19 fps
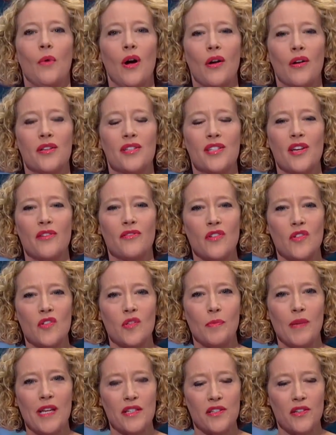Well, Conservative
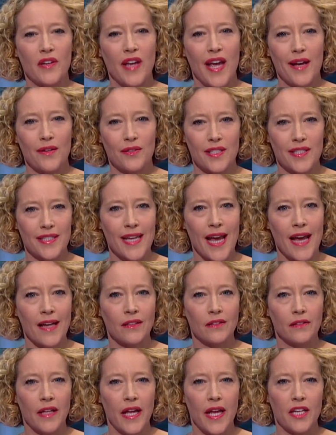splits on how to
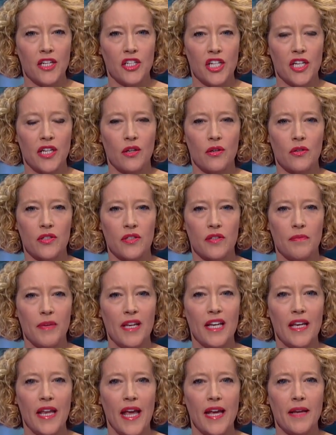tackle energy costs have
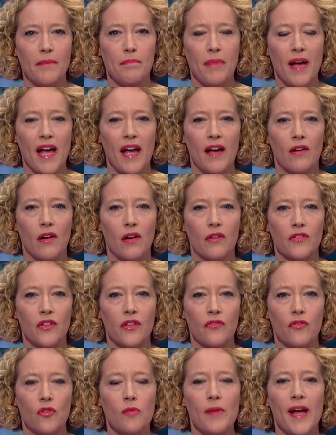been laid bare
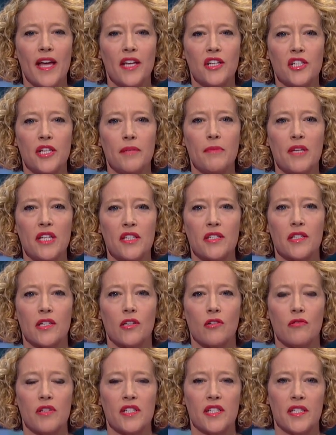after the former Energy
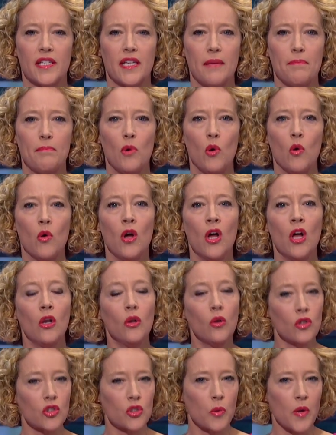Minister, Chris Skidmore,
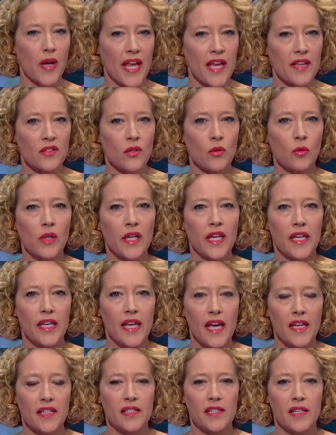launched what he's calling a
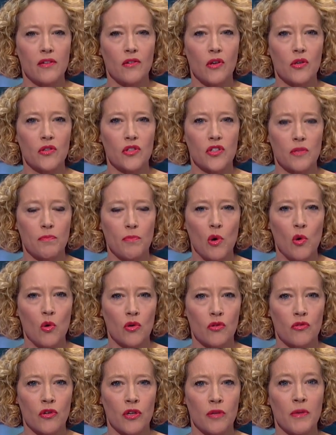net zero
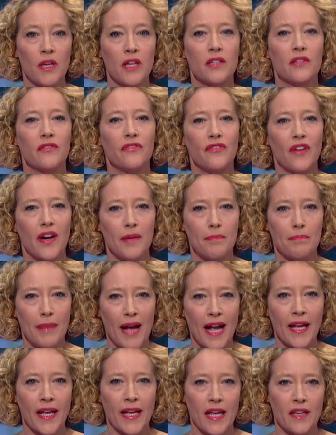support group to fight
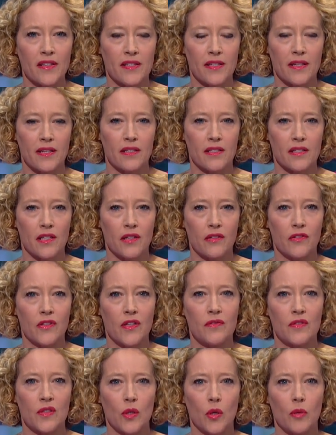back against the
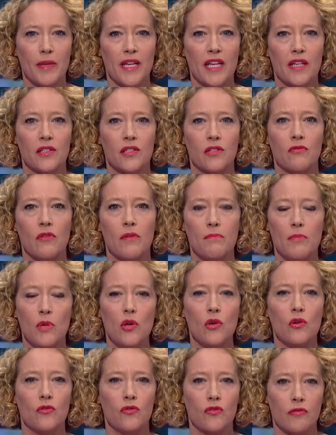Conservatives lobbying to
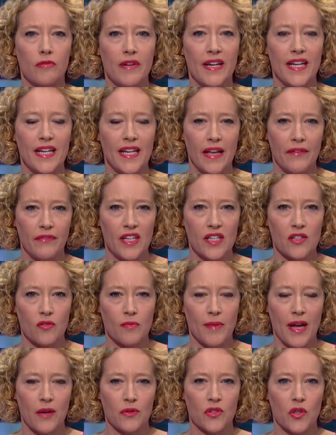remove green levies
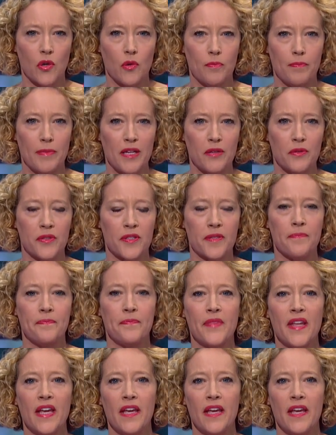from household bills.